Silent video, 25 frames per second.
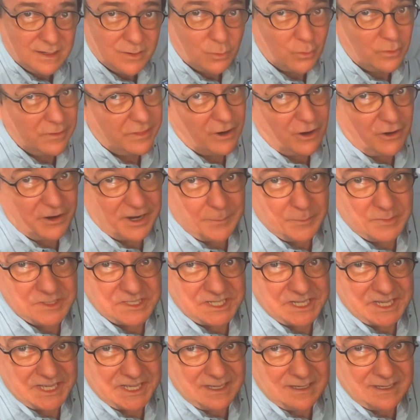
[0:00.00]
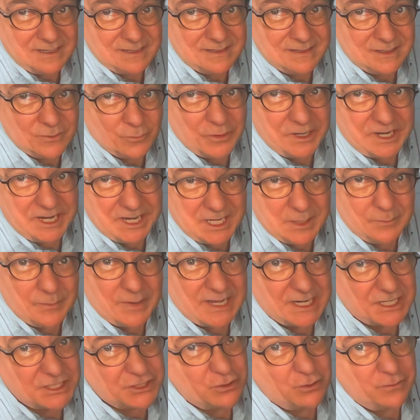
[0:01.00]
With our Embassy, We need to
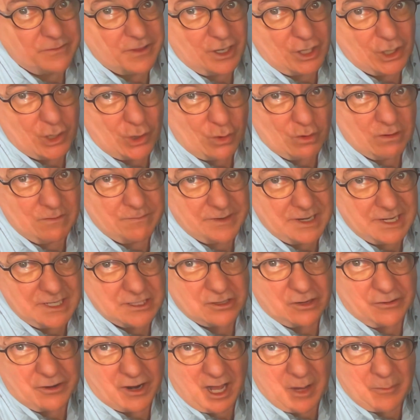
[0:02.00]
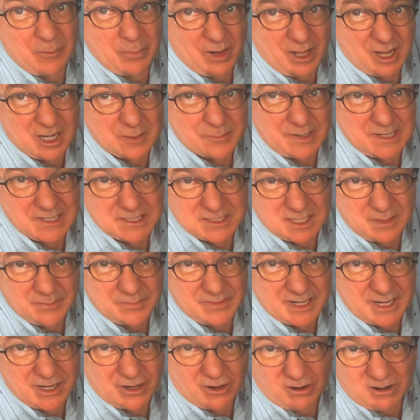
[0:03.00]
make sure the lower vents are not blocked by
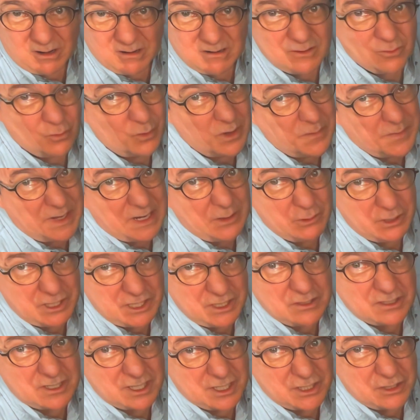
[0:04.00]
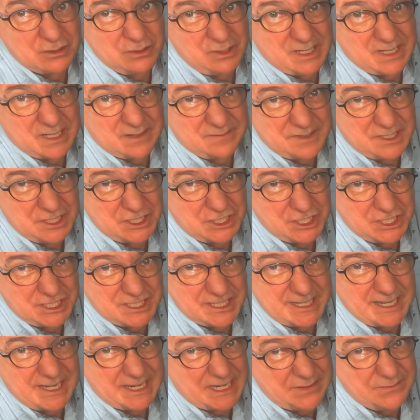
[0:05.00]
something, or we may reduce the cooling
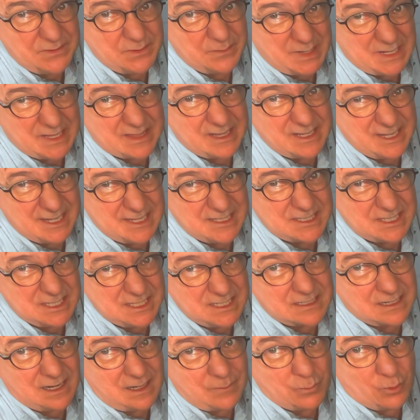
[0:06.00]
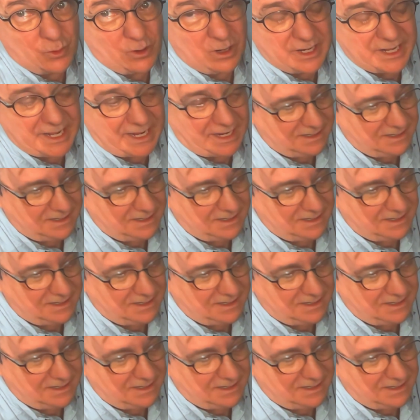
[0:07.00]
efficiency and even make the AC stop working.